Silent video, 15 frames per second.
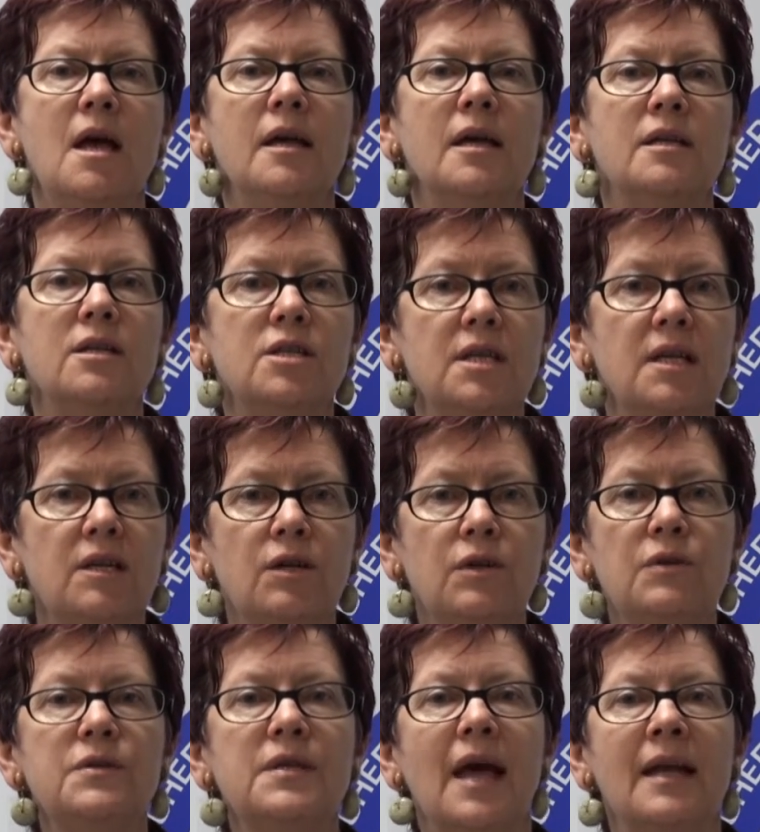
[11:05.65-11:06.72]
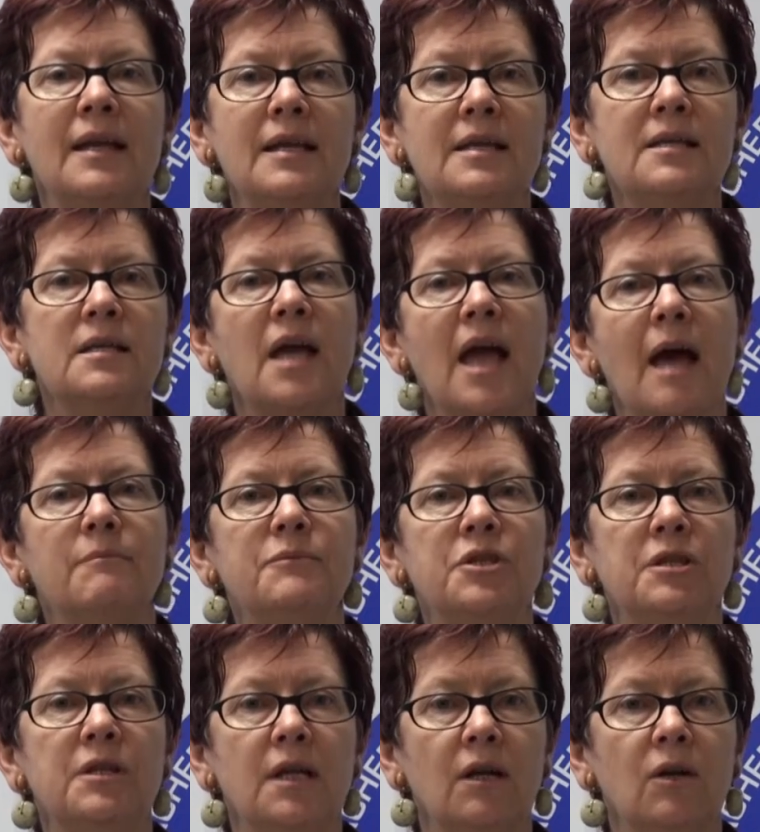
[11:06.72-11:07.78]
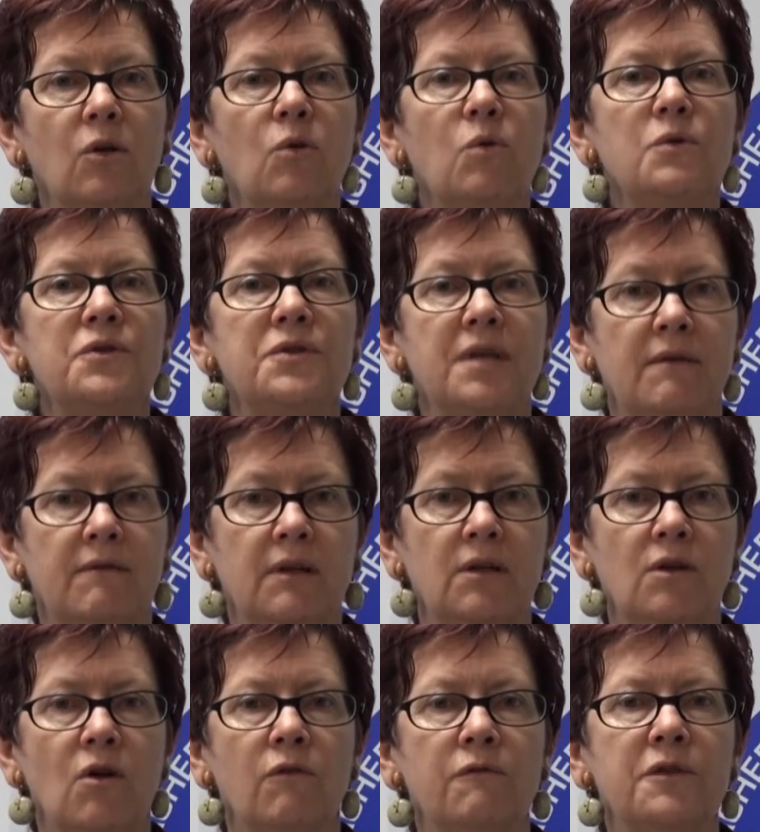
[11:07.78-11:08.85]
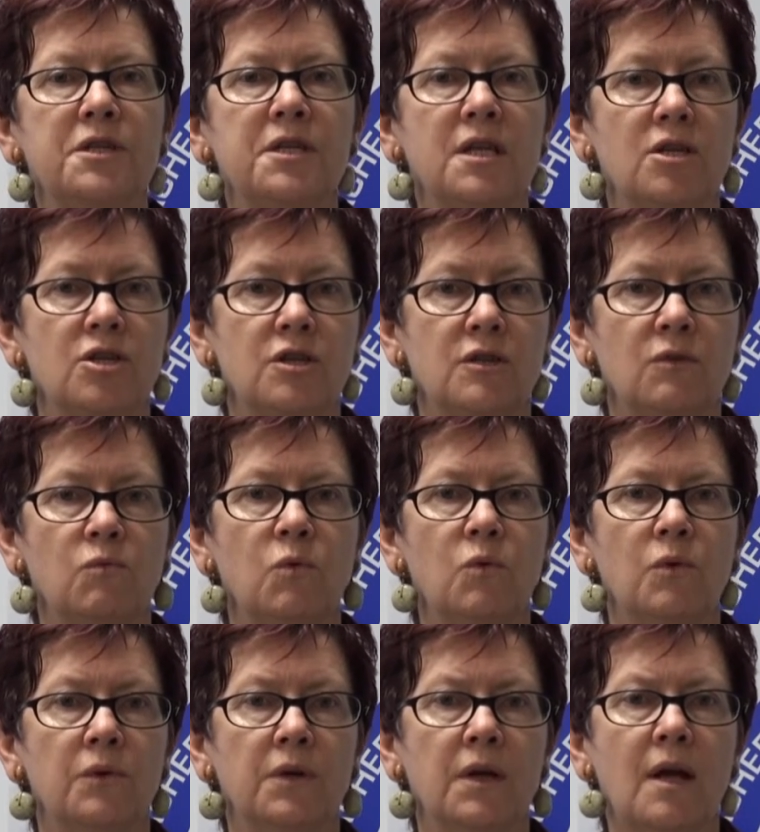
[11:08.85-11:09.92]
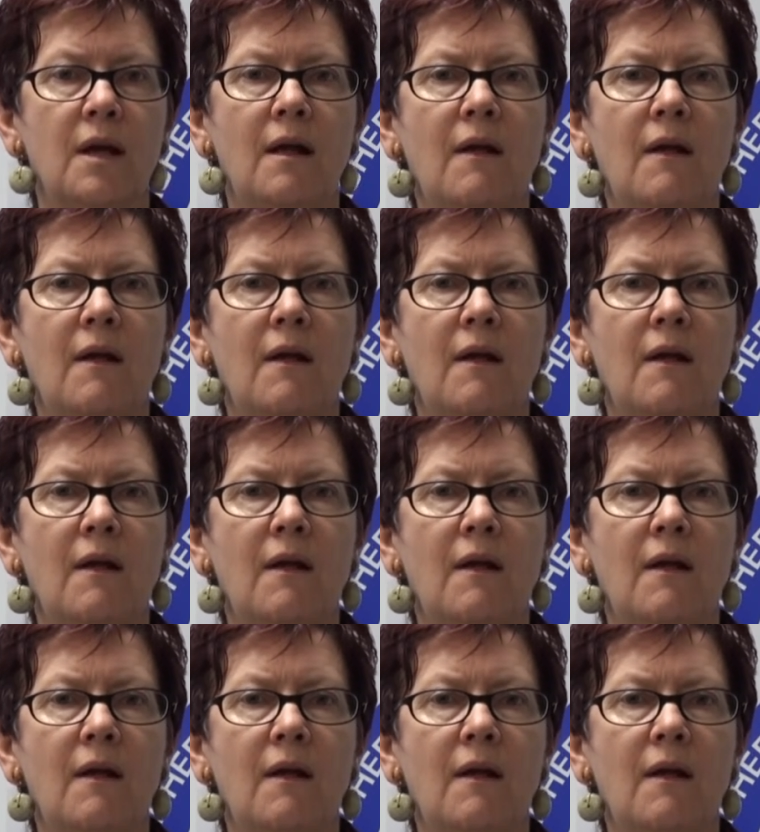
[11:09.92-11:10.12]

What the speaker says: continues and is captured in Clause 7 of the Teachers' Award.